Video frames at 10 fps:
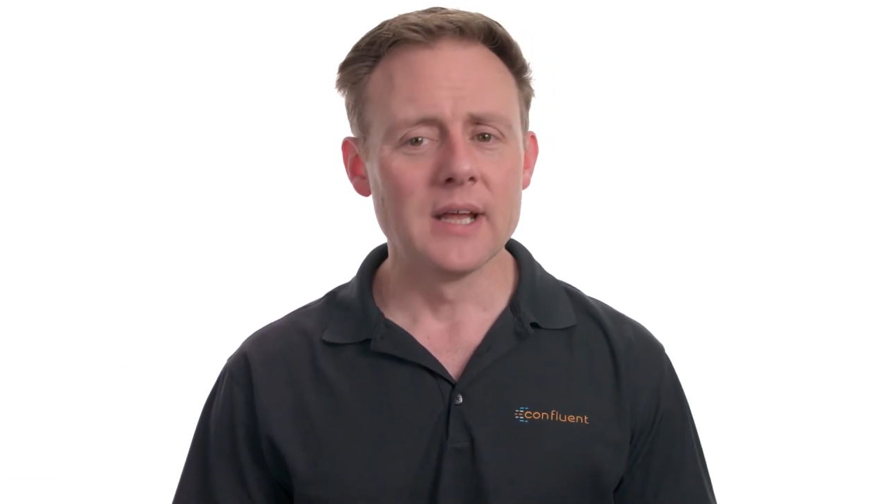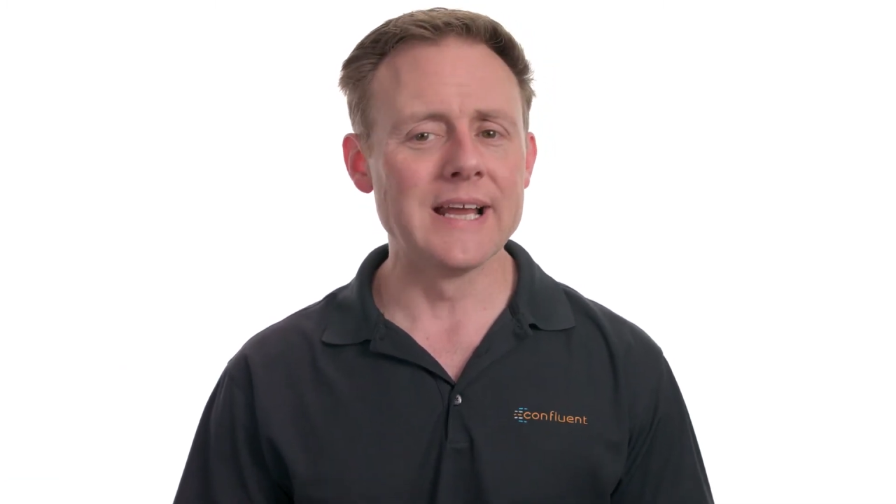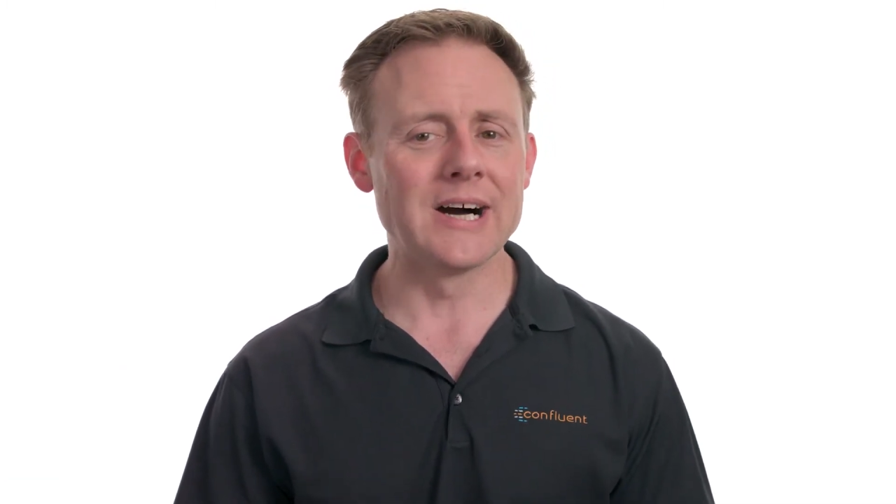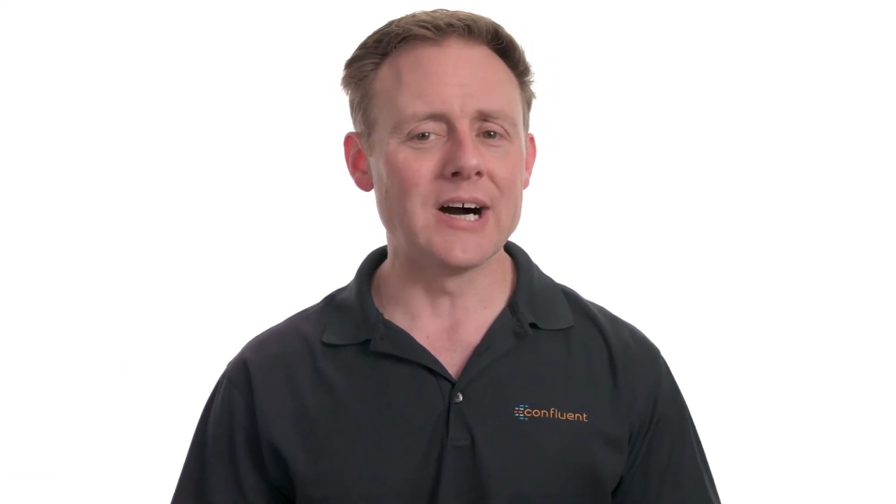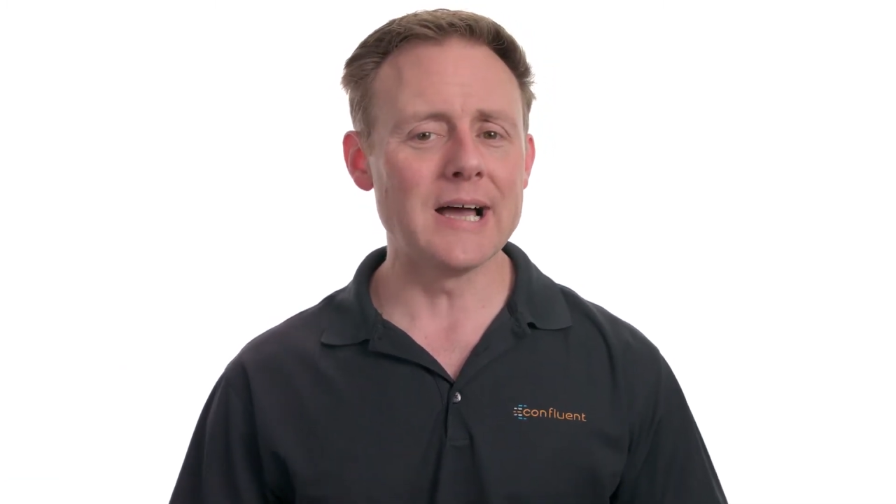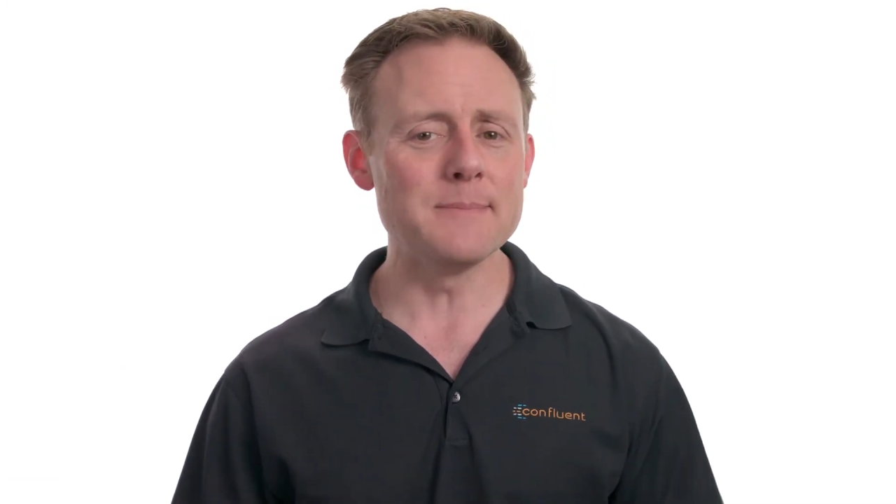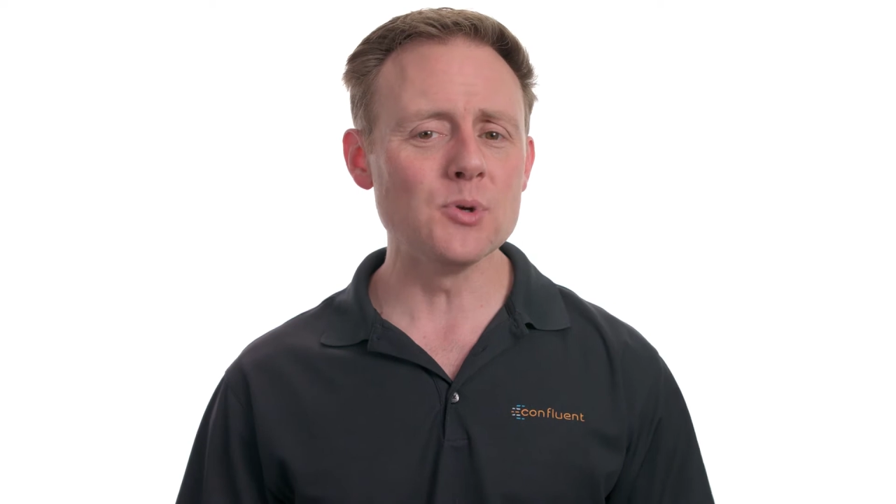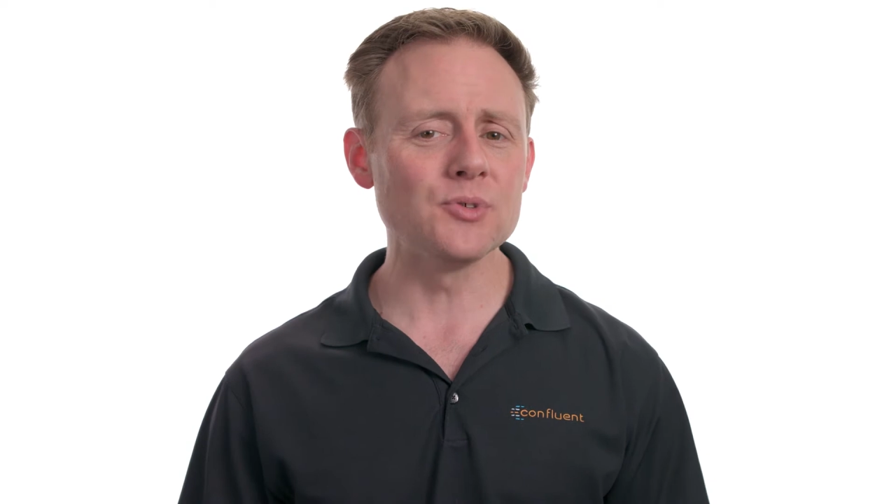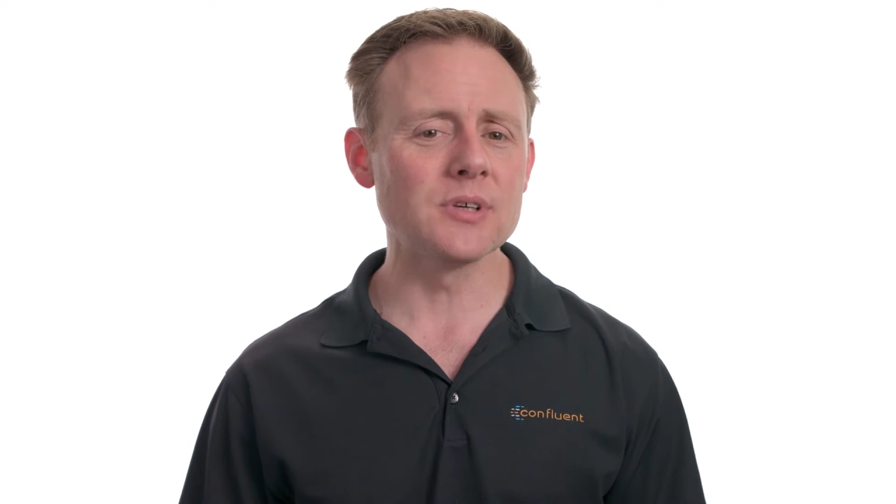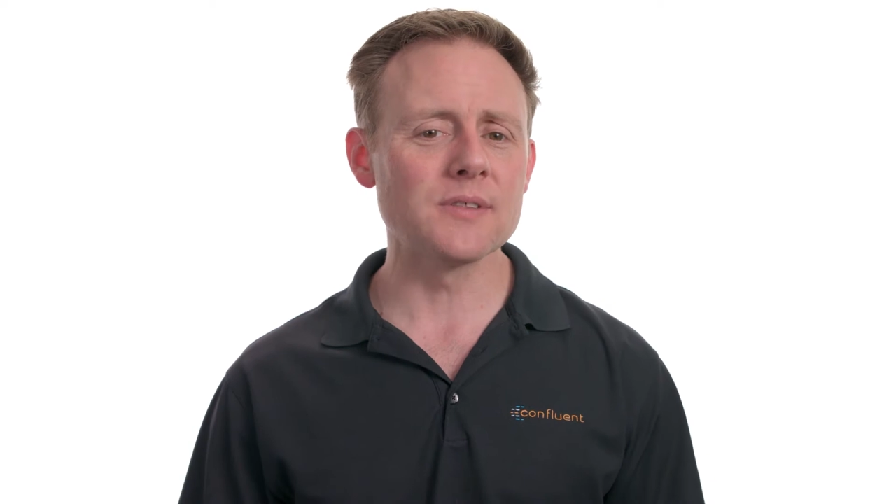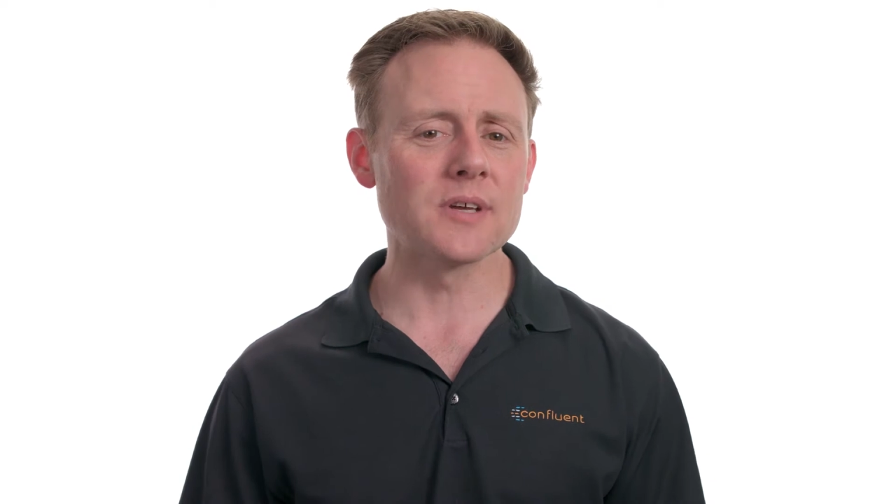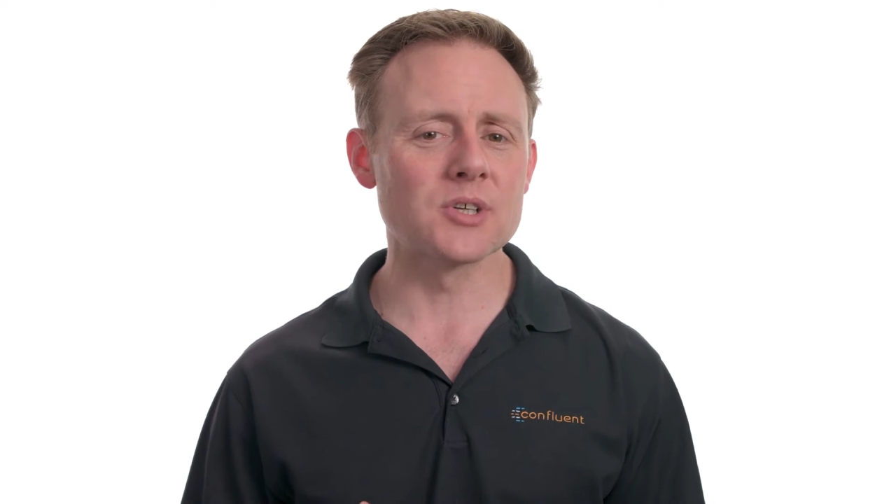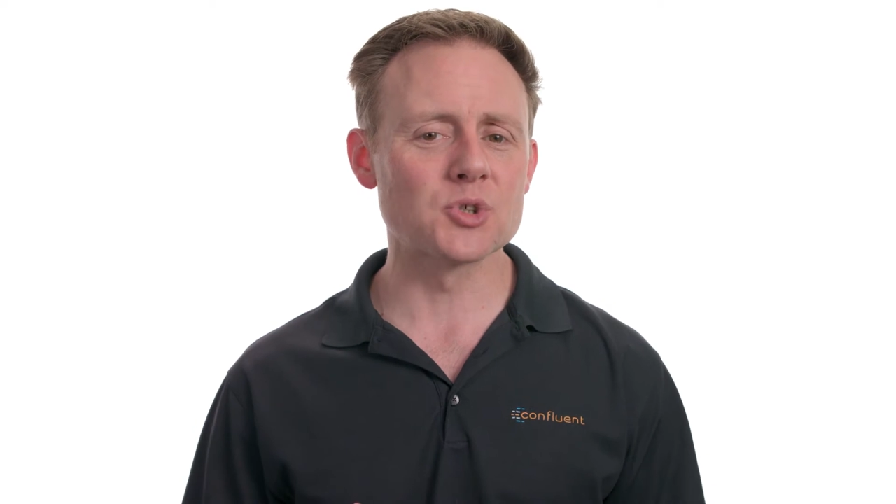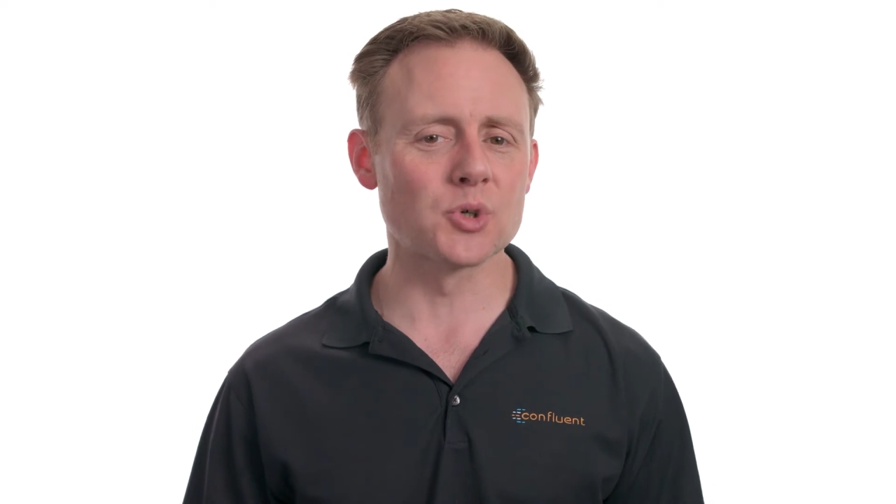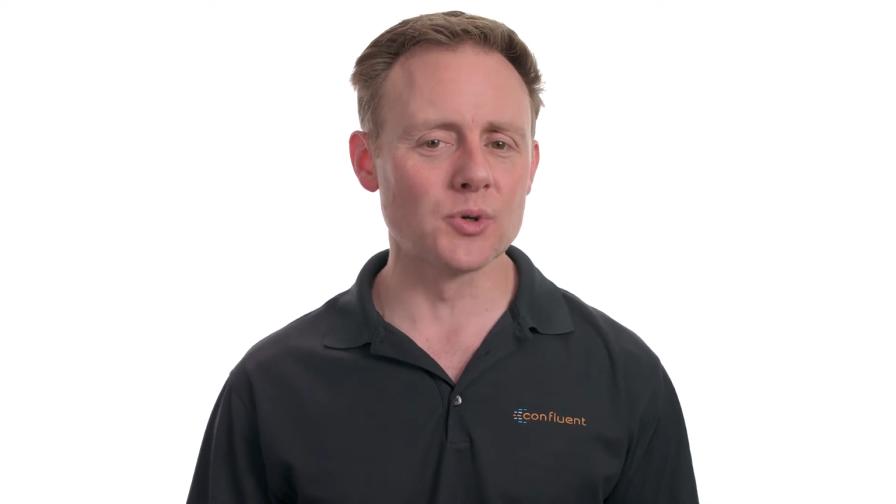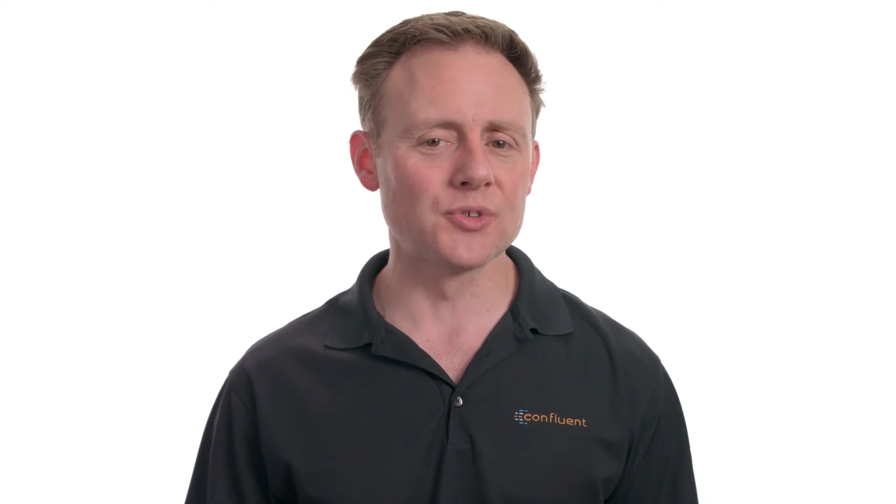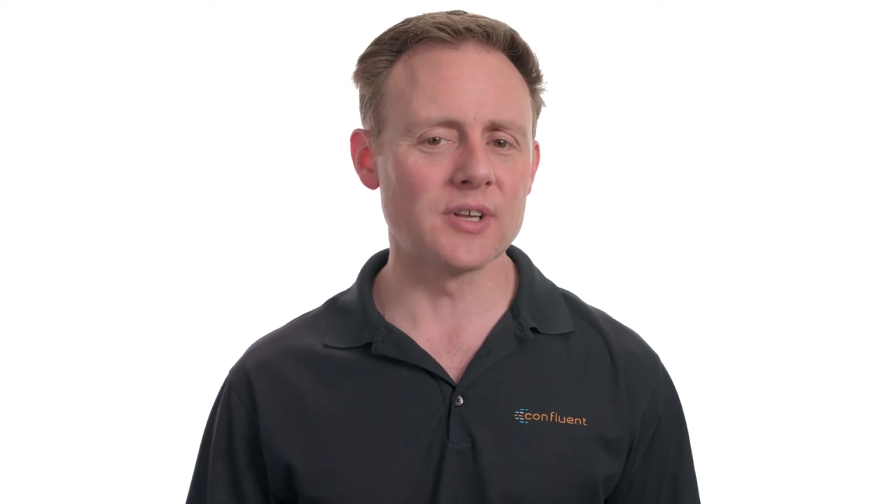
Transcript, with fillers: Now, I'm using the Control